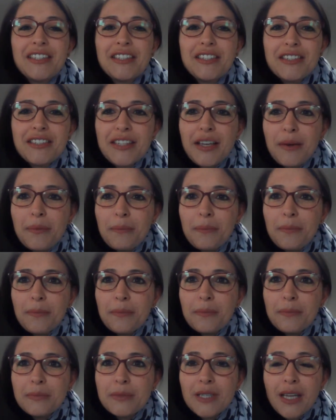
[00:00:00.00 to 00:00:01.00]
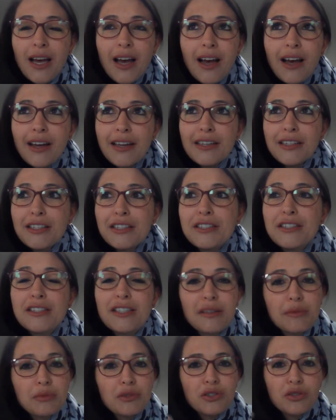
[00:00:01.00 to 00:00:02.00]
Some tiny
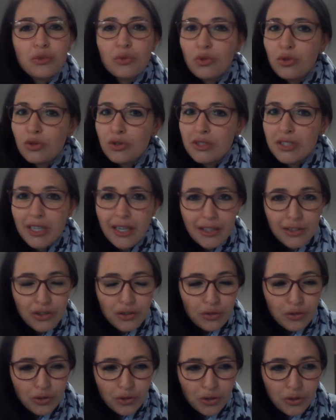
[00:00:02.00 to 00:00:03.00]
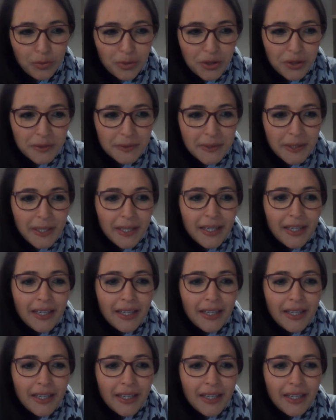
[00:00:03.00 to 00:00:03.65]
step towards our new normal.